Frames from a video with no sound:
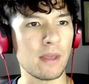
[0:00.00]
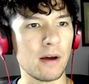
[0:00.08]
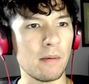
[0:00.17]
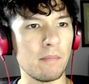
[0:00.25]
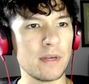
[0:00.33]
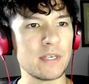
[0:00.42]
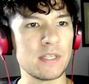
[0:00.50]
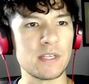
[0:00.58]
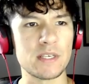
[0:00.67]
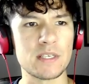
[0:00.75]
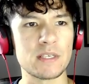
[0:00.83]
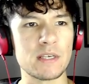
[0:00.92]
Mishint
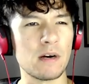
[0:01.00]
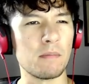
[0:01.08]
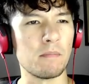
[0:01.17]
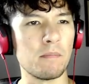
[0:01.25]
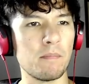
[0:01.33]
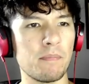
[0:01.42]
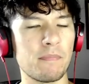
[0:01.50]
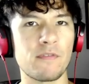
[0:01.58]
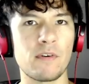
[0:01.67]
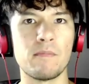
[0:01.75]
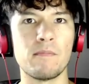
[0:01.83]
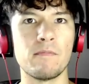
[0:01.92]
is
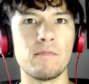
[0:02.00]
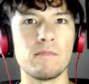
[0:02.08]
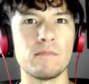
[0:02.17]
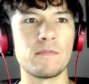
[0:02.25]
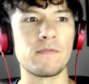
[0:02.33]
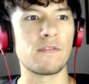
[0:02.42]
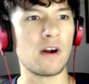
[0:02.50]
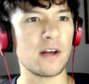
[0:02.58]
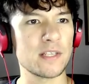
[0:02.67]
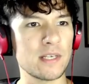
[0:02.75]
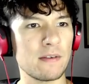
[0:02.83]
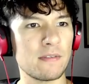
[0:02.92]
from France,
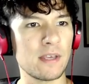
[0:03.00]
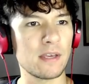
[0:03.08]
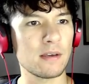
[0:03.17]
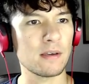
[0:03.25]
I think.